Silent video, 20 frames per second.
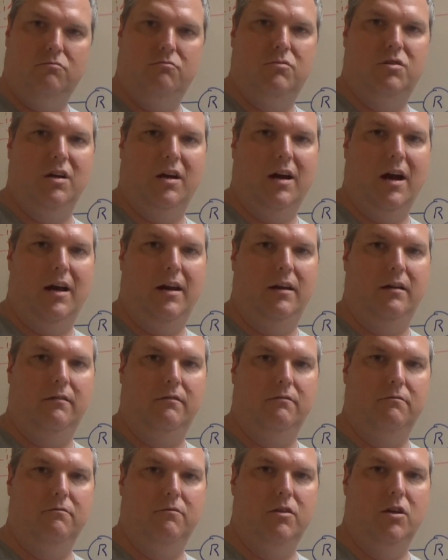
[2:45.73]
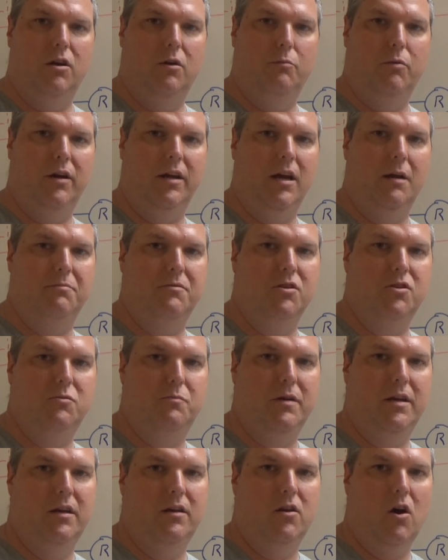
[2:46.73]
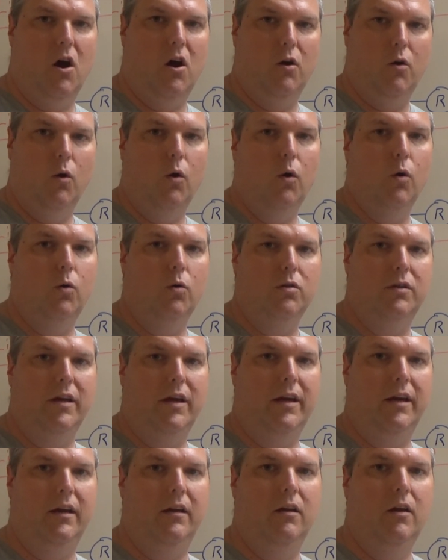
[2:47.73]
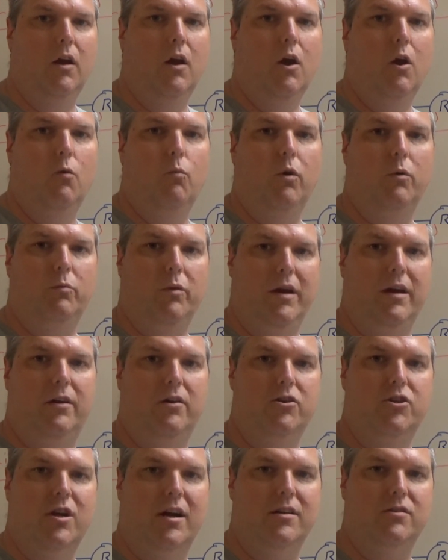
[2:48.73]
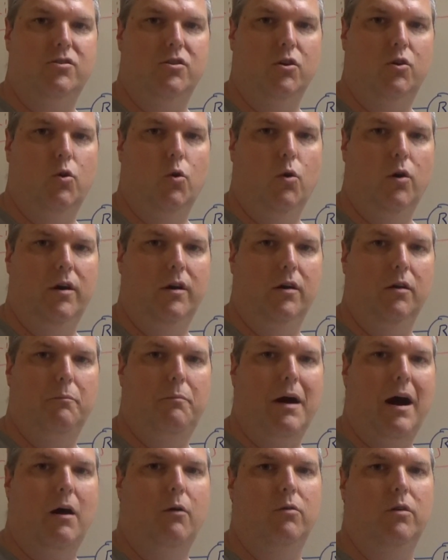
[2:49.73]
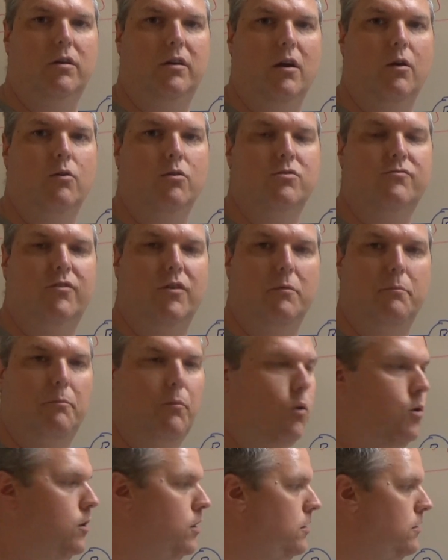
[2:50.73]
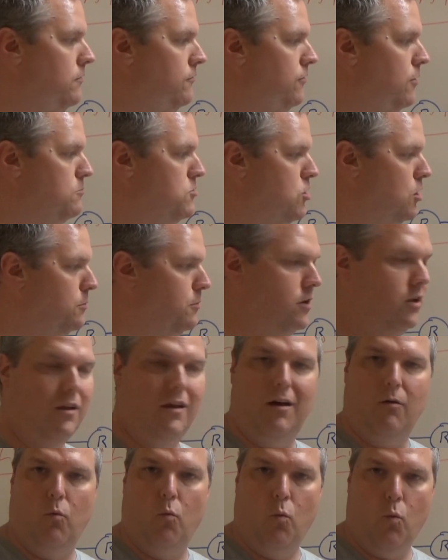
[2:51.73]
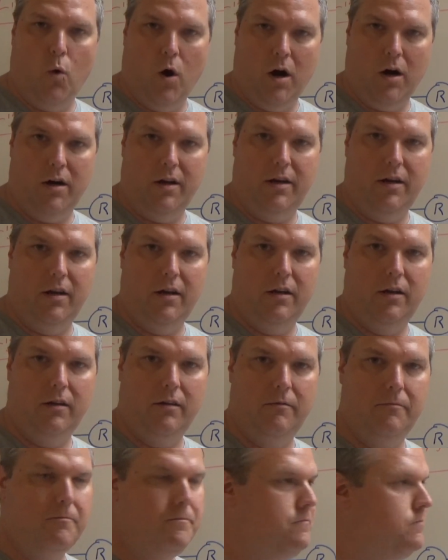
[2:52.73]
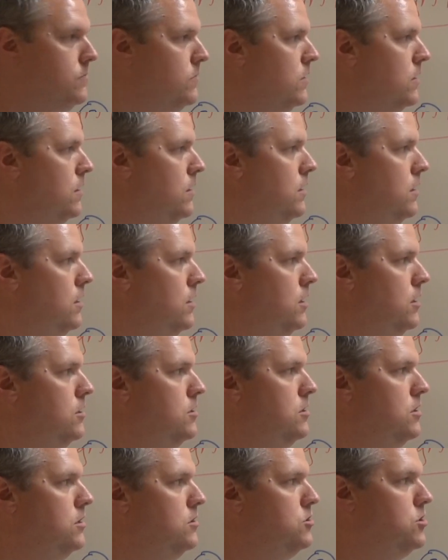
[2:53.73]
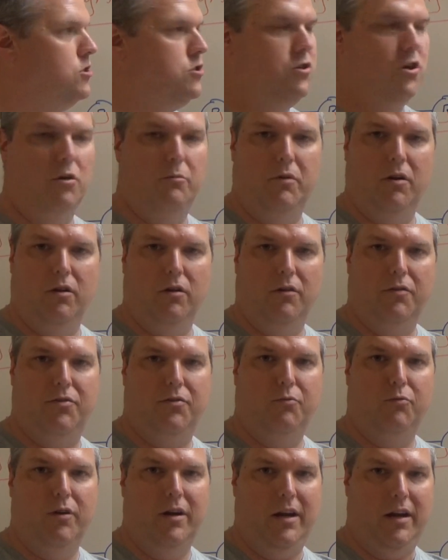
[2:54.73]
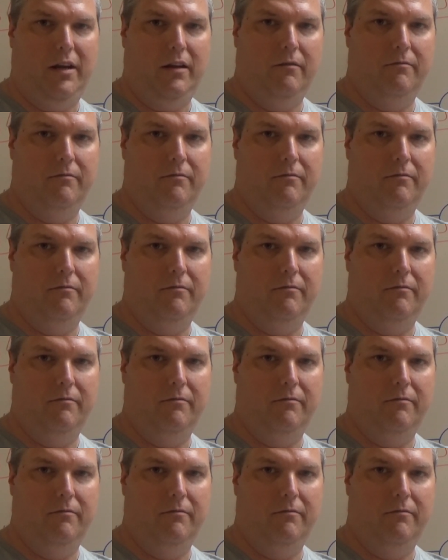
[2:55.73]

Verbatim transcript: to kind of, you know, bring you up to speed, our holding, when we energize the coil, power goes from, from terminal one to terminal three.